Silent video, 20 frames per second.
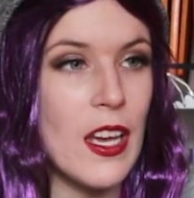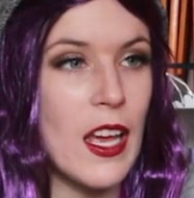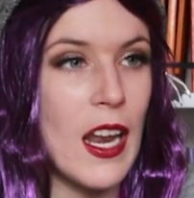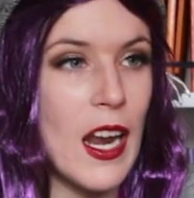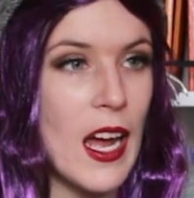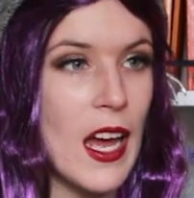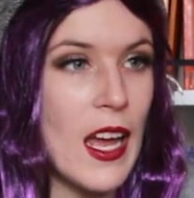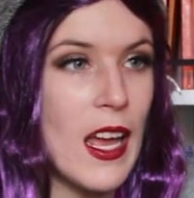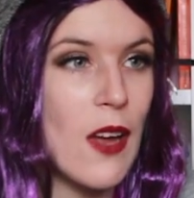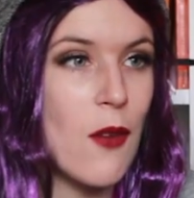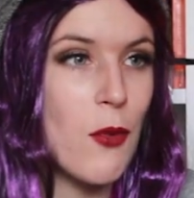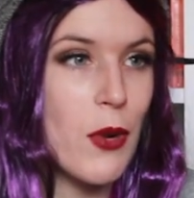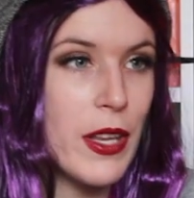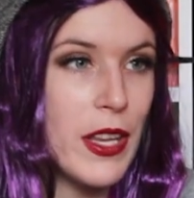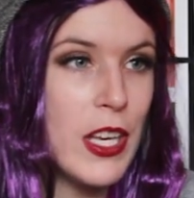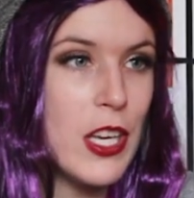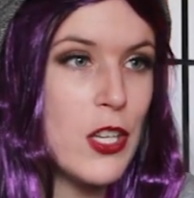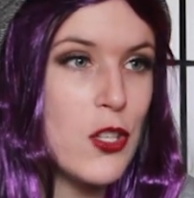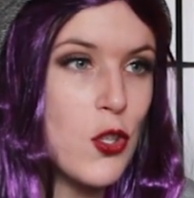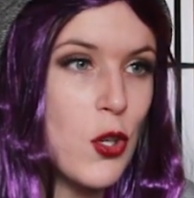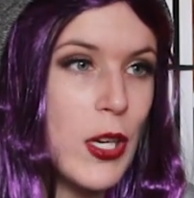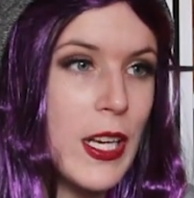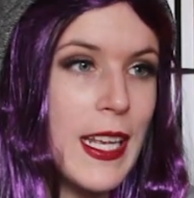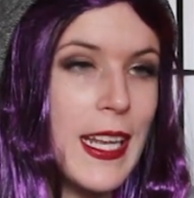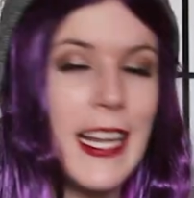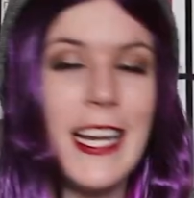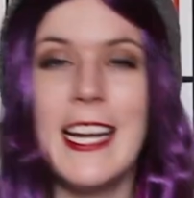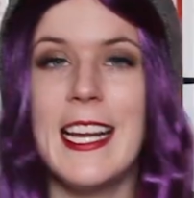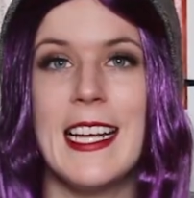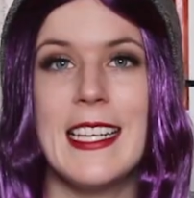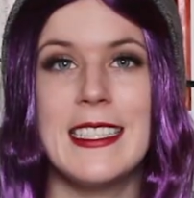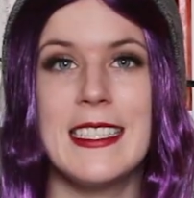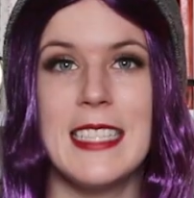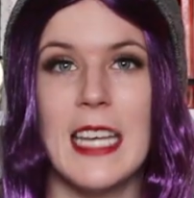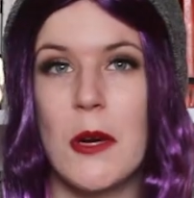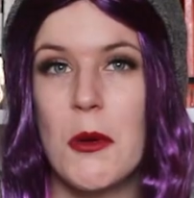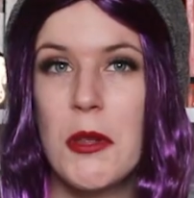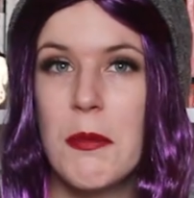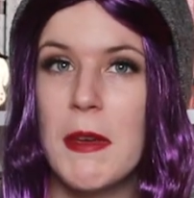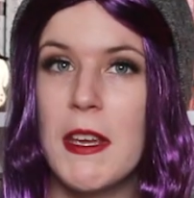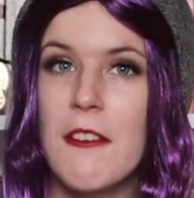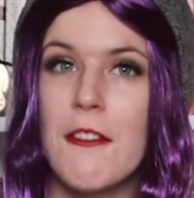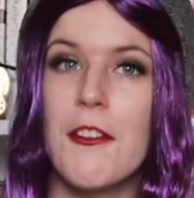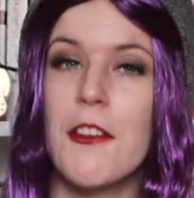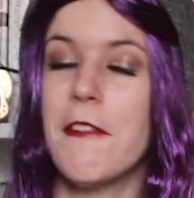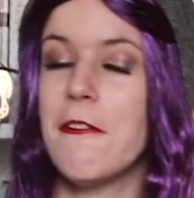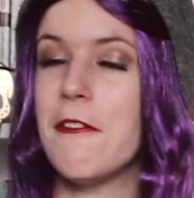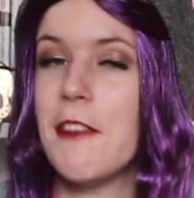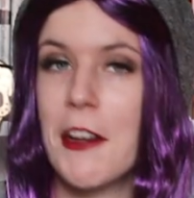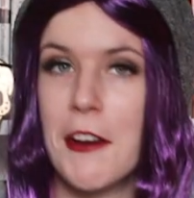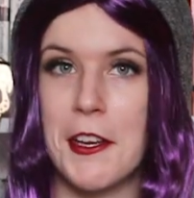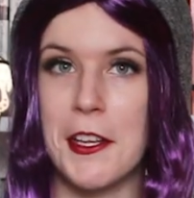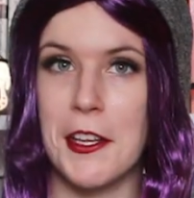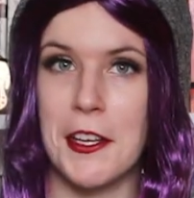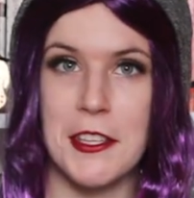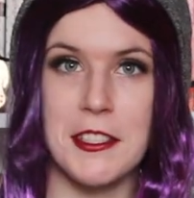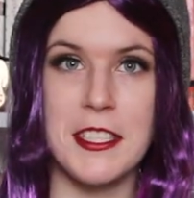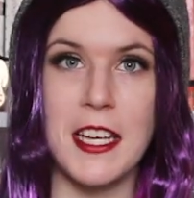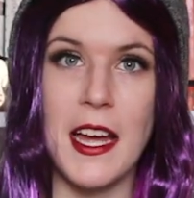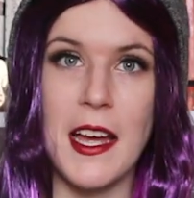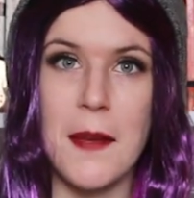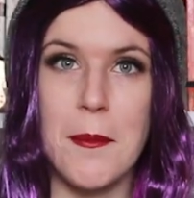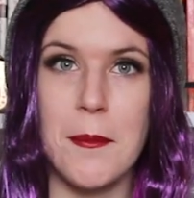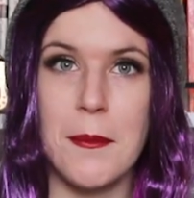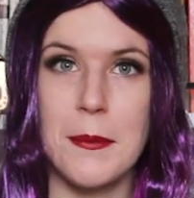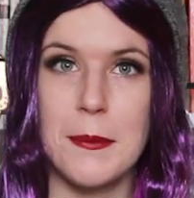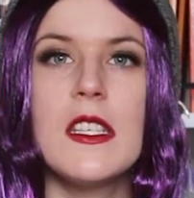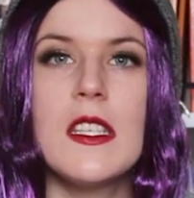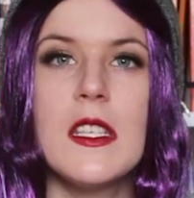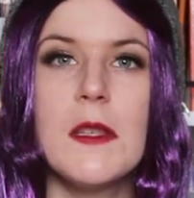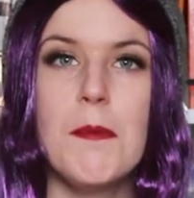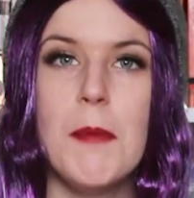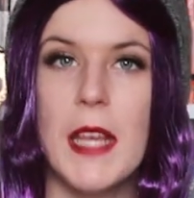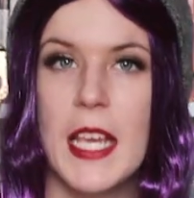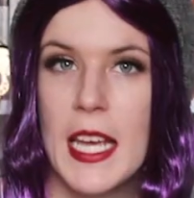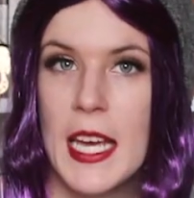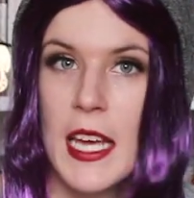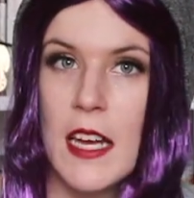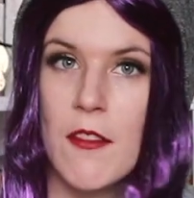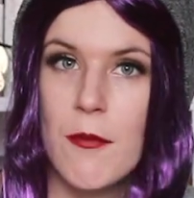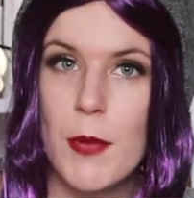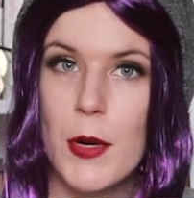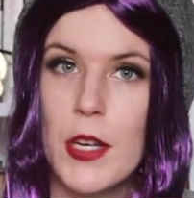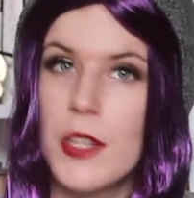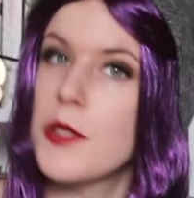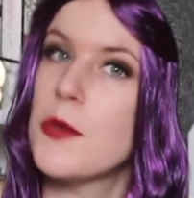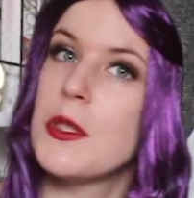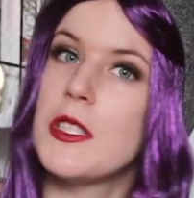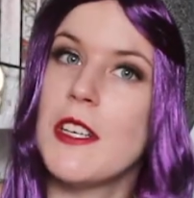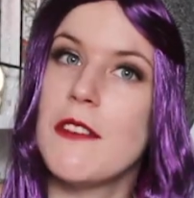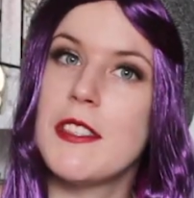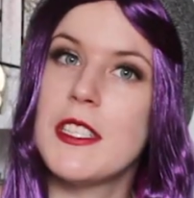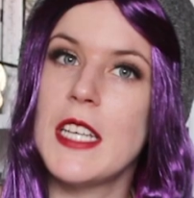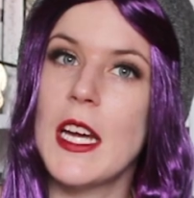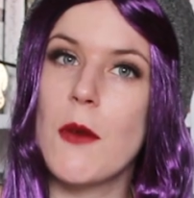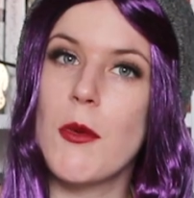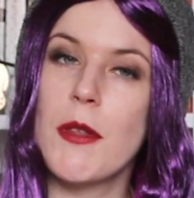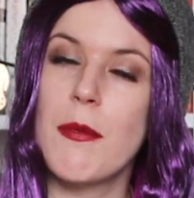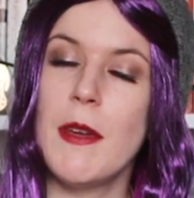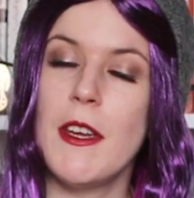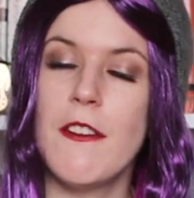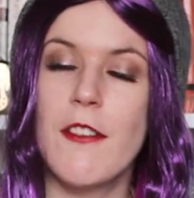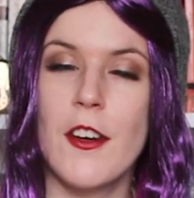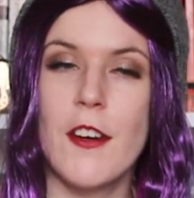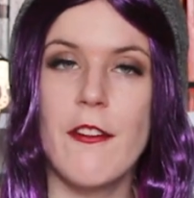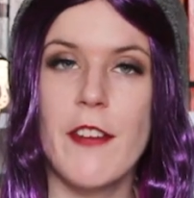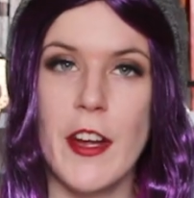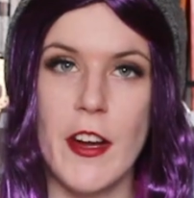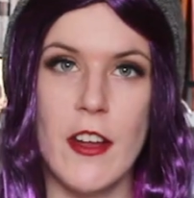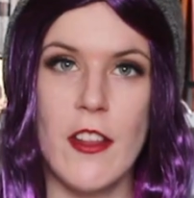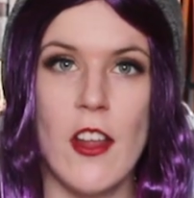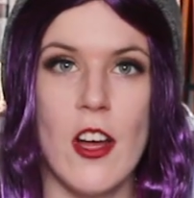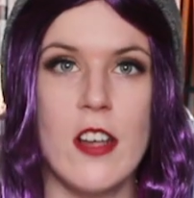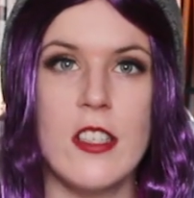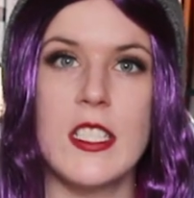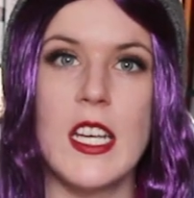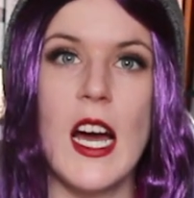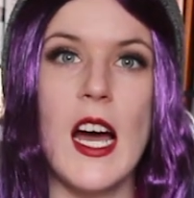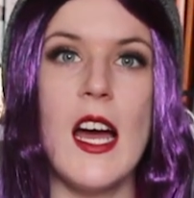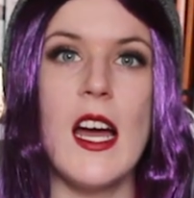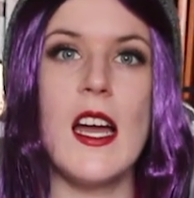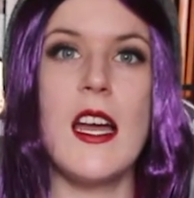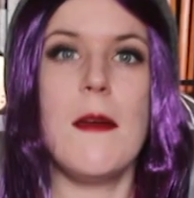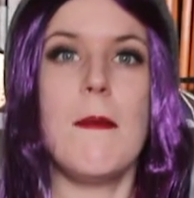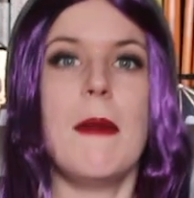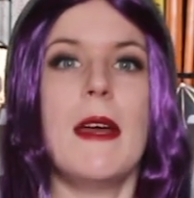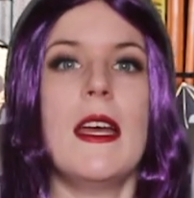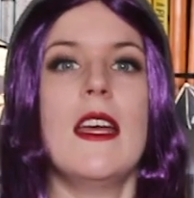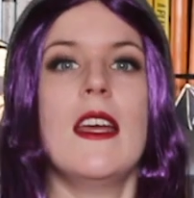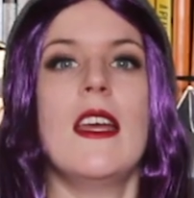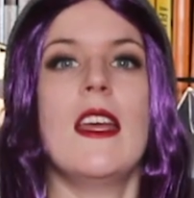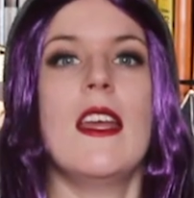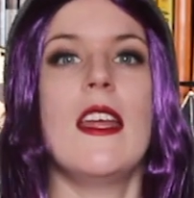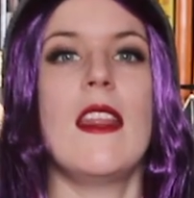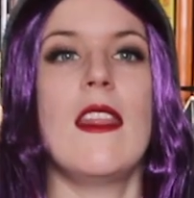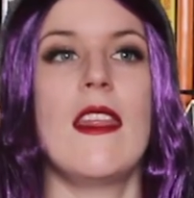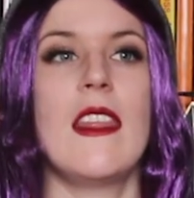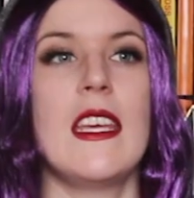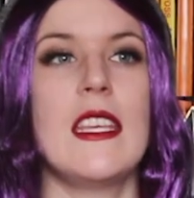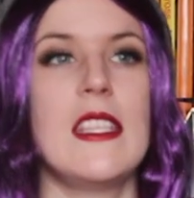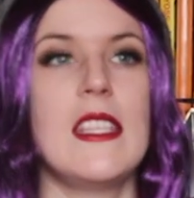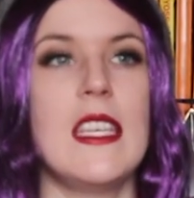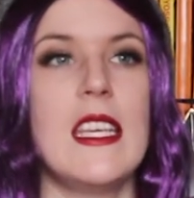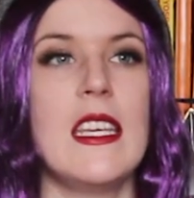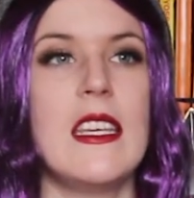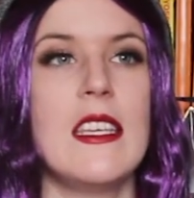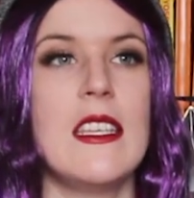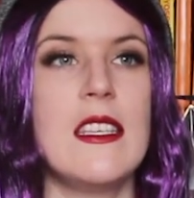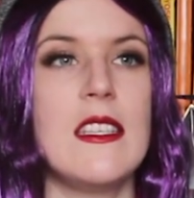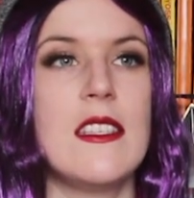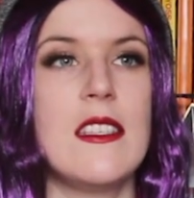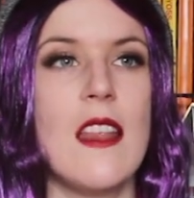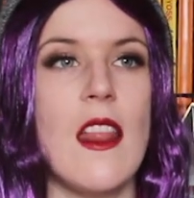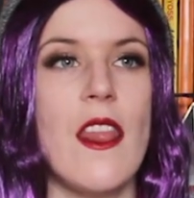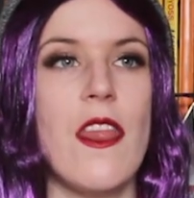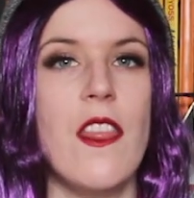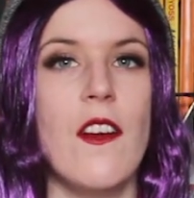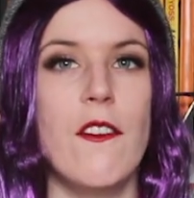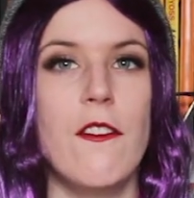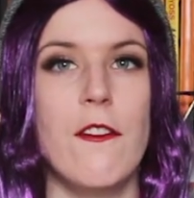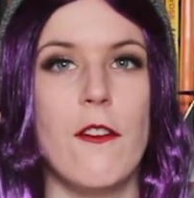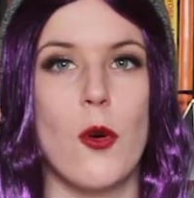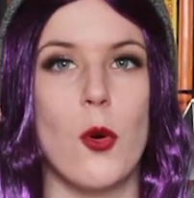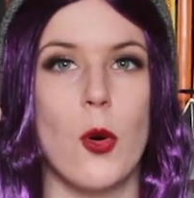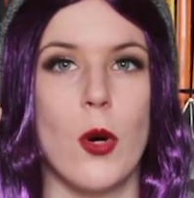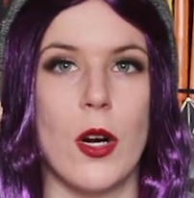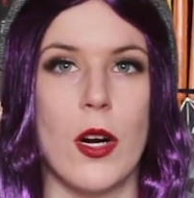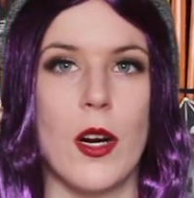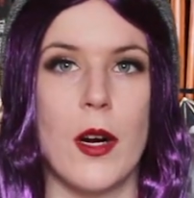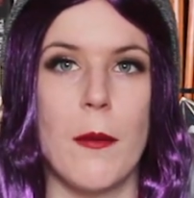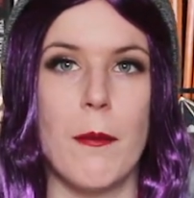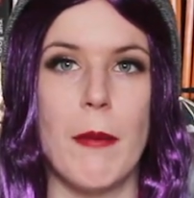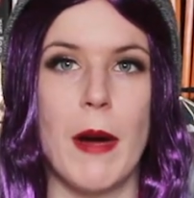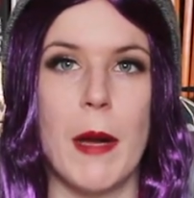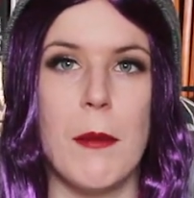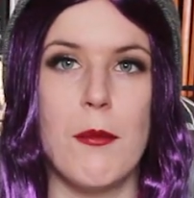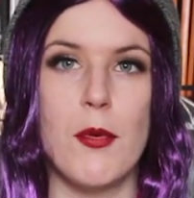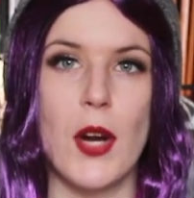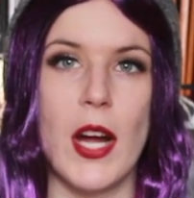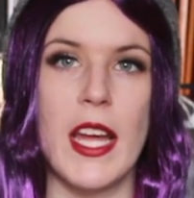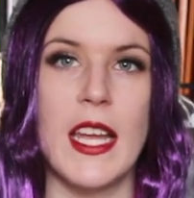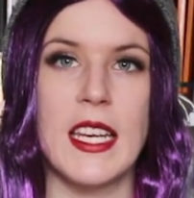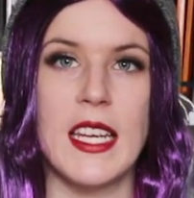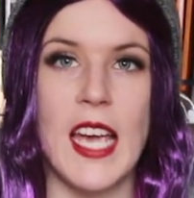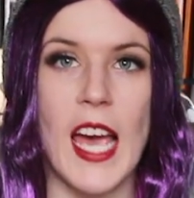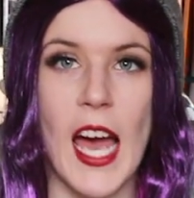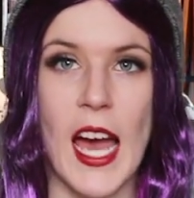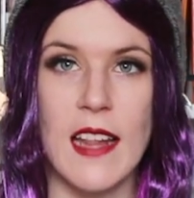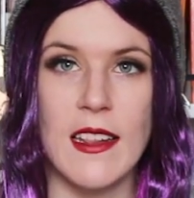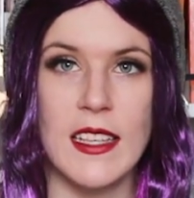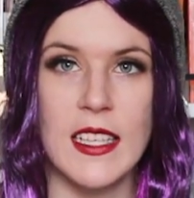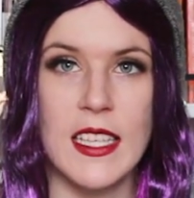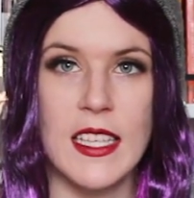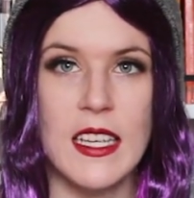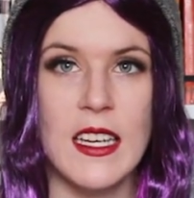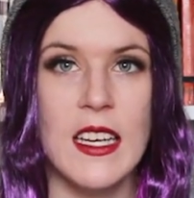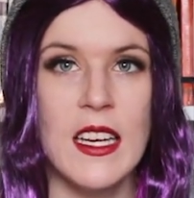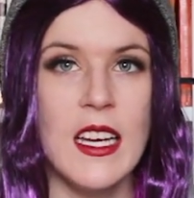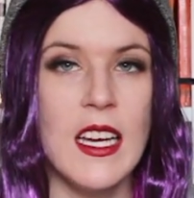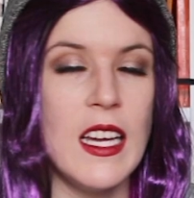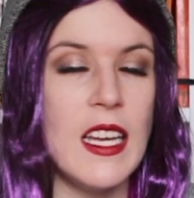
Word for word: And I really enjoyed it and it has stuck with me for a very long time. Speaking of books which have stuck with me for a very long time, this is The Vorrh by Brian Catling.